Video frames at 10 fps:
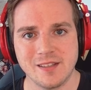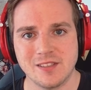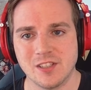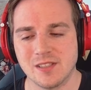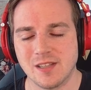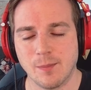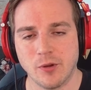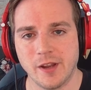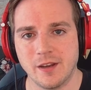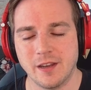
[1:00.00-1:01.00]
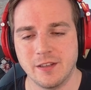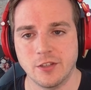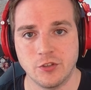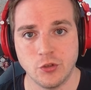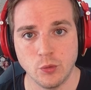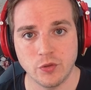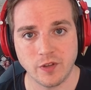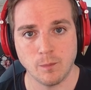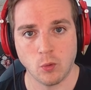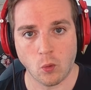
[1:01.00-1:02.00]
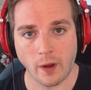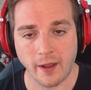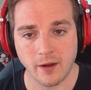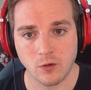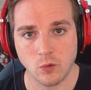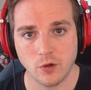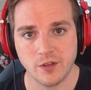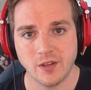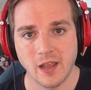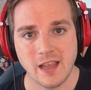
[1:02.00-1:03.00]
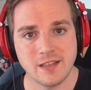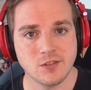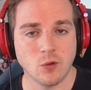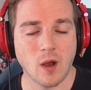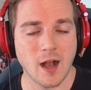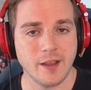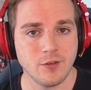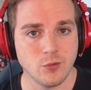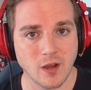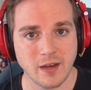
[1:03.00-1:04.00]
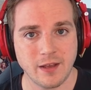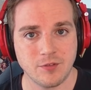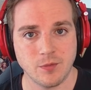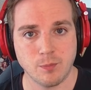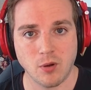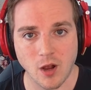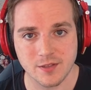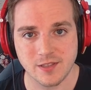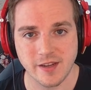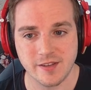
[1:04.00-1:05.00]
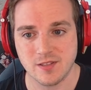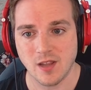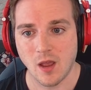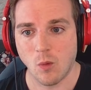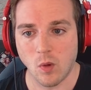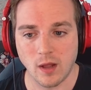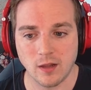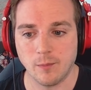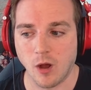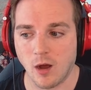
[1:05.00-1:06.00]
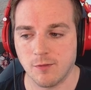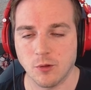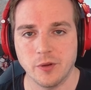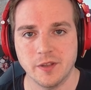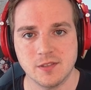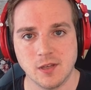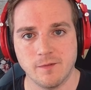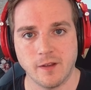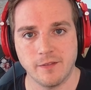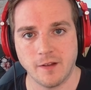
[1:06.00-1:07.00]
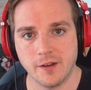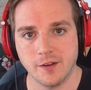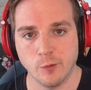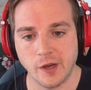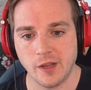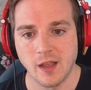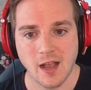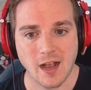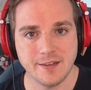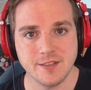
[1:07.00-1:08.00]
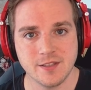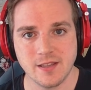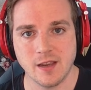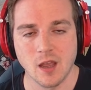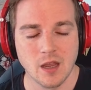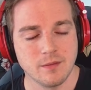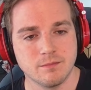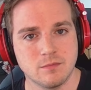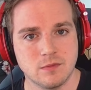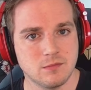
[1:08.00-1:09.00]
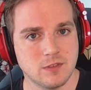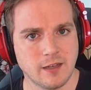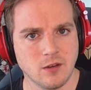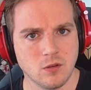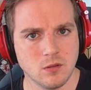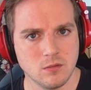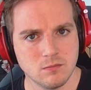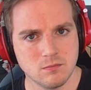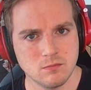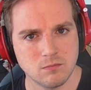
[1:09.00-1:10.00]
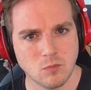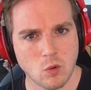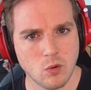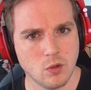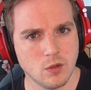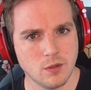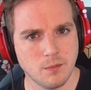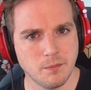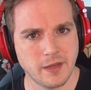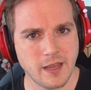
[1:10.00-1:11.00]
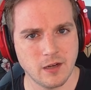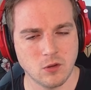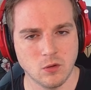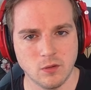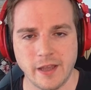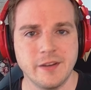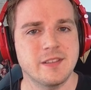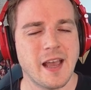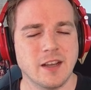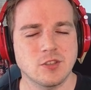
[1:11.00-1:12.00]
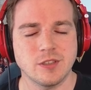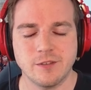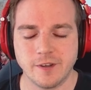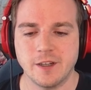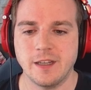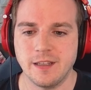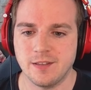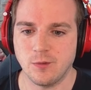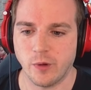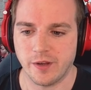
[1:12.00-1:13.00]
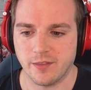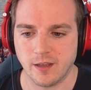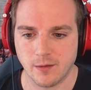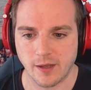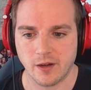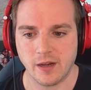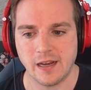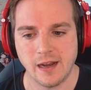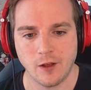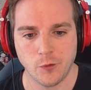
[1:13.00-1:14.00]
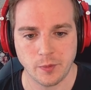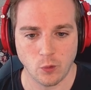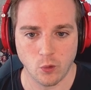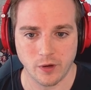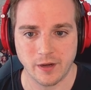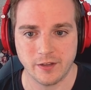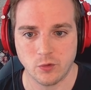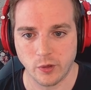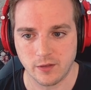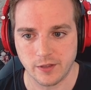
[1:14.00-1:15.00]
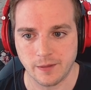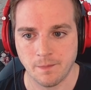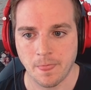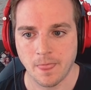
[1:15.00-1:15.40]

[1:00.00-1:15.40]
just separated into two simple categories is so I do not have to process while I'm offloading stuff I find in Raid. I just think technical or mechanical. And it's actually a very easy way to think about it, and it helps me organize quickly.